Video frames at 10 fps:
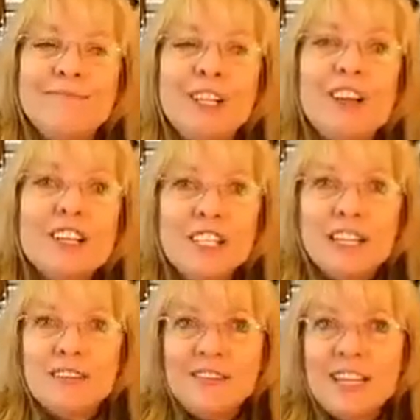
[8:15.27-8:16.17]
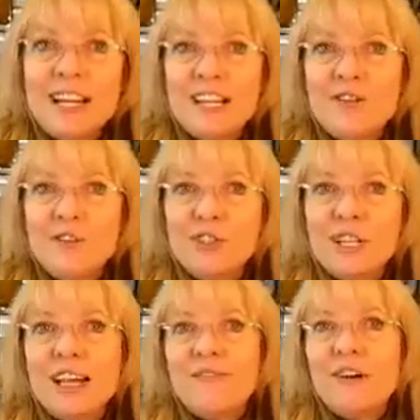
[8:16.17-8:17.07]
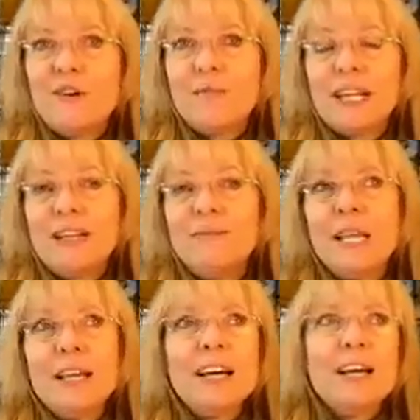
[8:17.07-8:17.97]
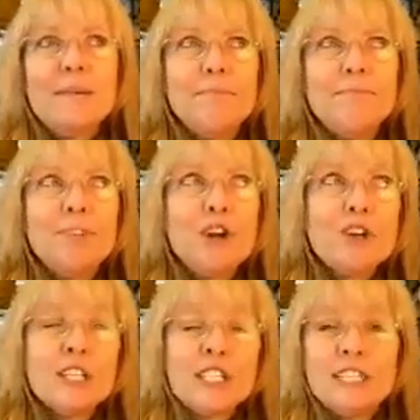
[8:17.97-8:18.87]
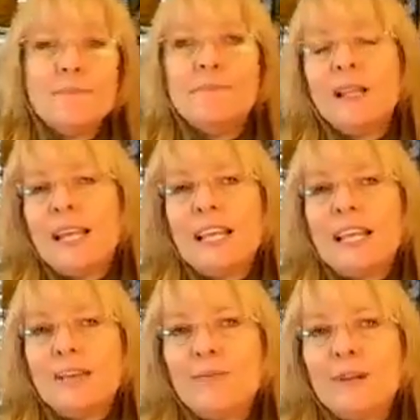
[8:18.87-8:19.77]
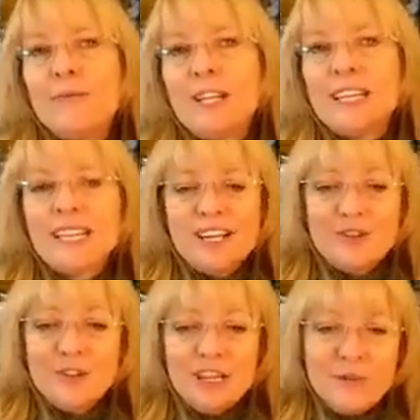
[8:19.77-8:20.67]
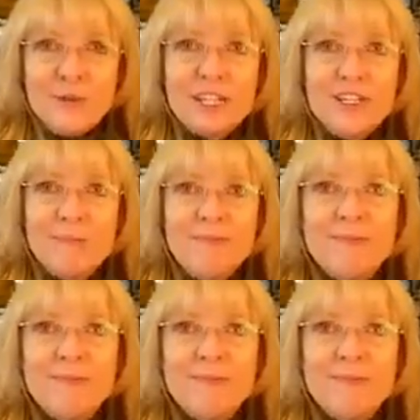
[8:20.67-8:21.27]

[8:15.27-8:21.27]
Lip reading: closet that I have all my yarns in, and we redid that whole thing, right, Jim?